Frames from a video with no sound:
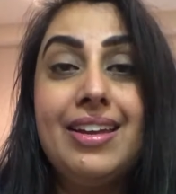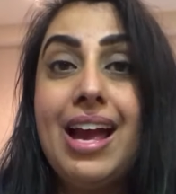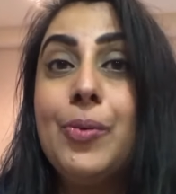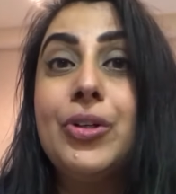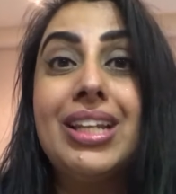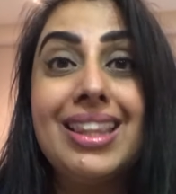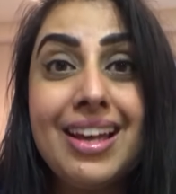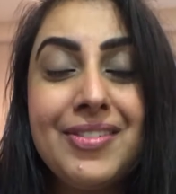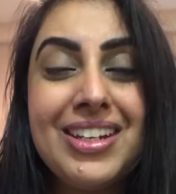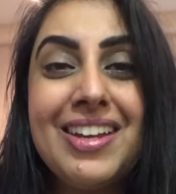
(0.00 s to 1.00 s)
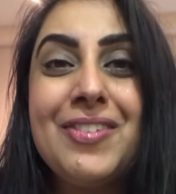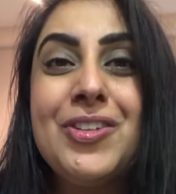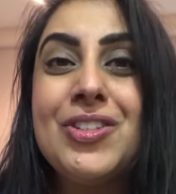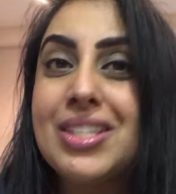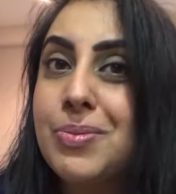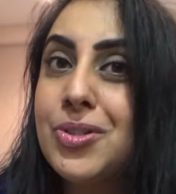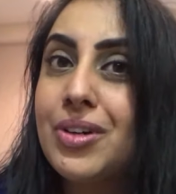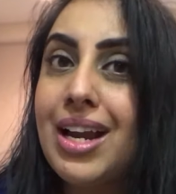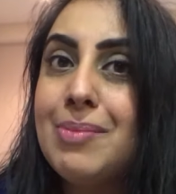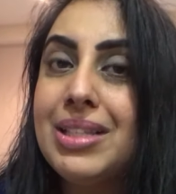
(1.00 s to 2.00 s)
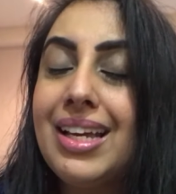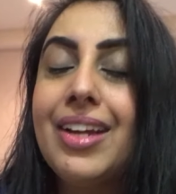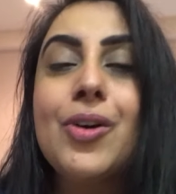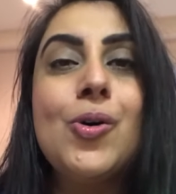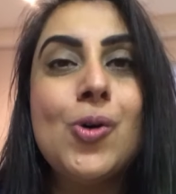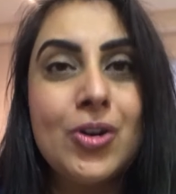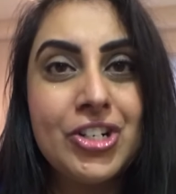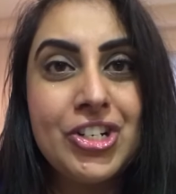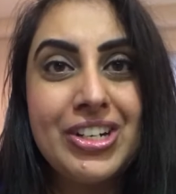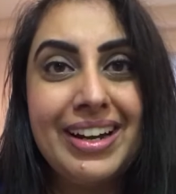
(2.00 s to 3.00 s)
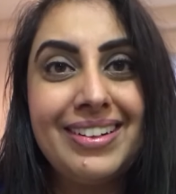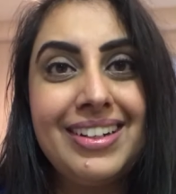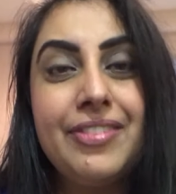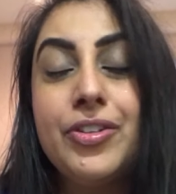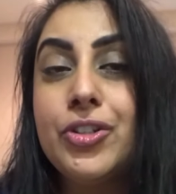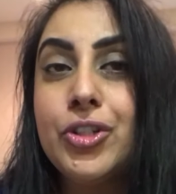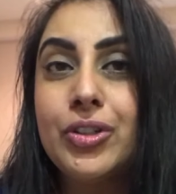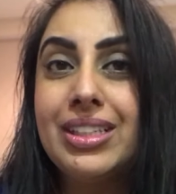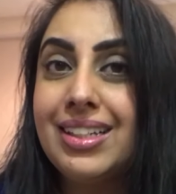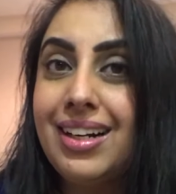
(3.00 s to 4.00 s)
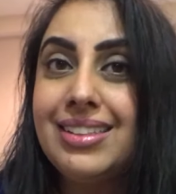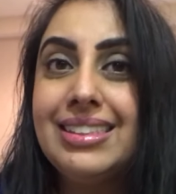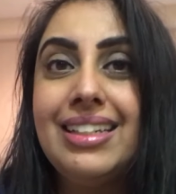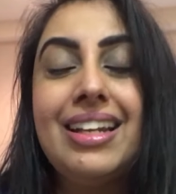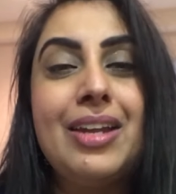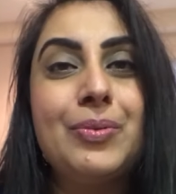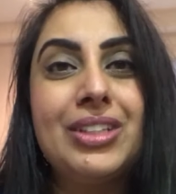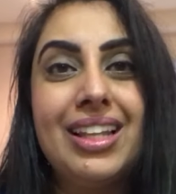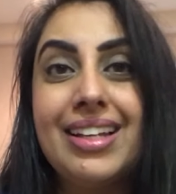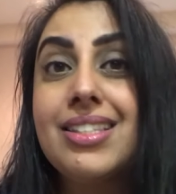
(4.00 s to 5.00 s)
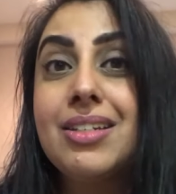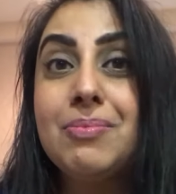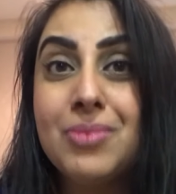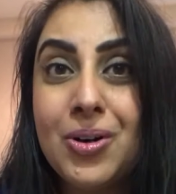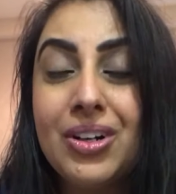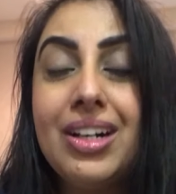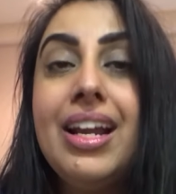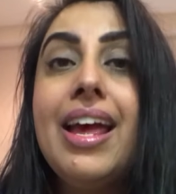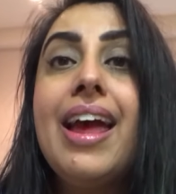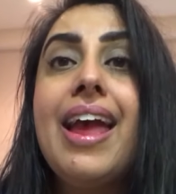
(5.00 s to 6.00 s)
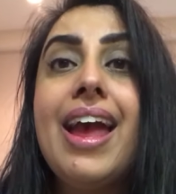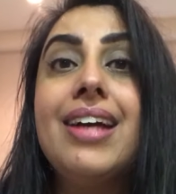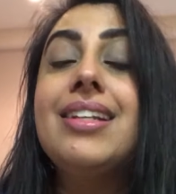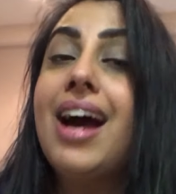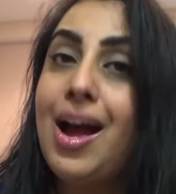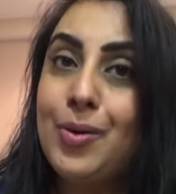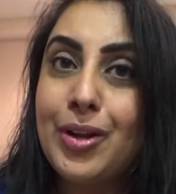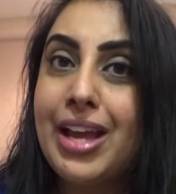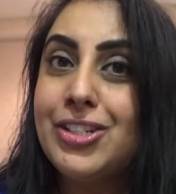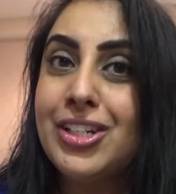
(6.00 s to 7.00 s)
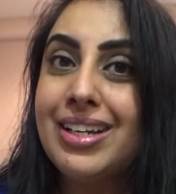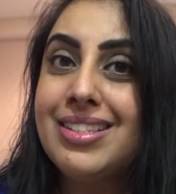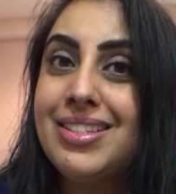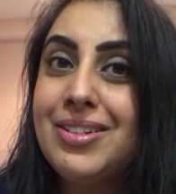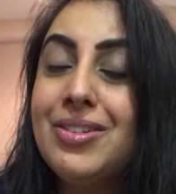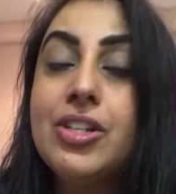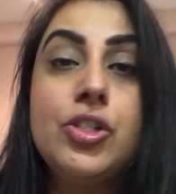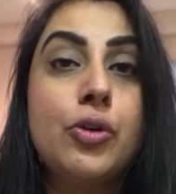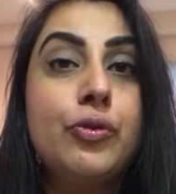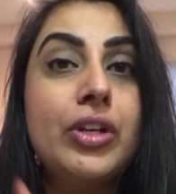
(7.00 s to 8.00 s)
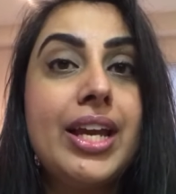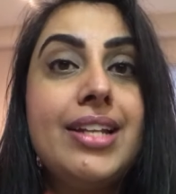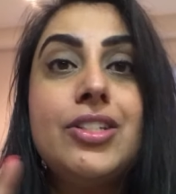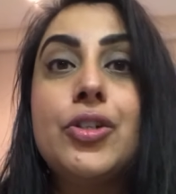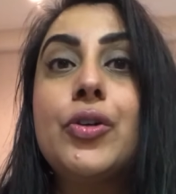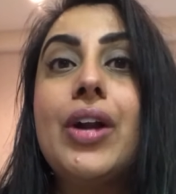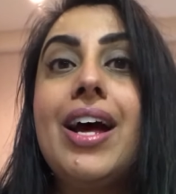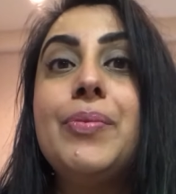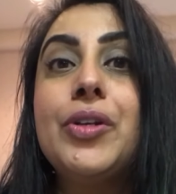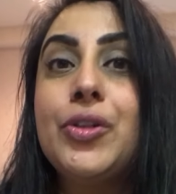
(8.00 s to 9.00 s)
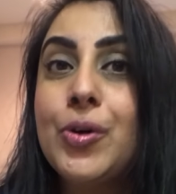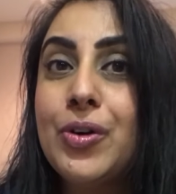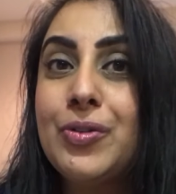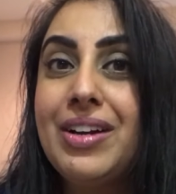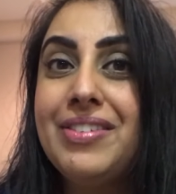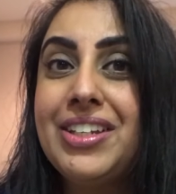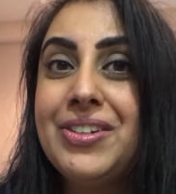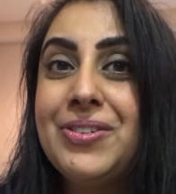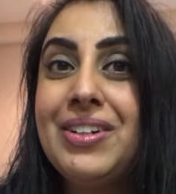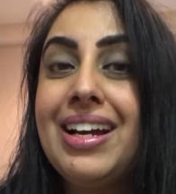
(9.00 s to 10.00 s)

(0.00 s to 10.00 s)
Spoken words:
I would love it if you subscribe, like, or share if you enjoy the content and would like some more. And I will catch you guys soon. Don't forget to grab your revenue